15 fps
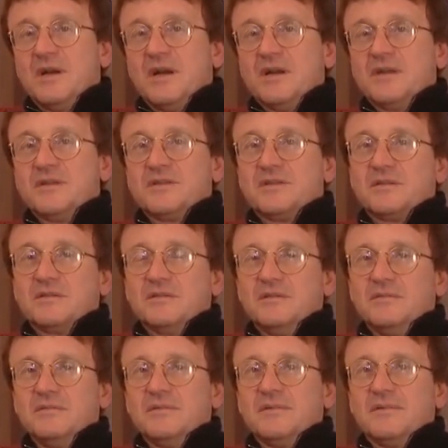And
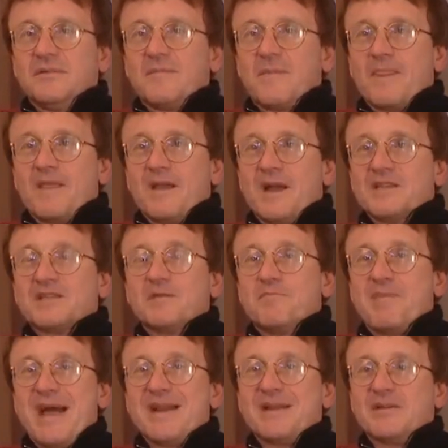as the
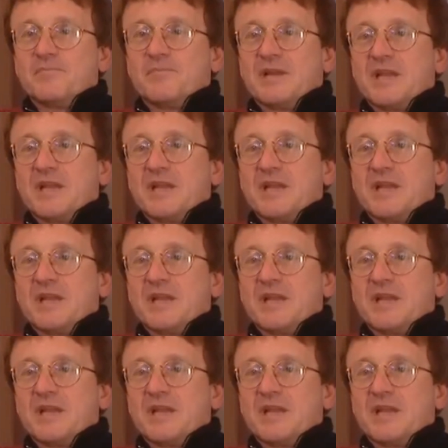band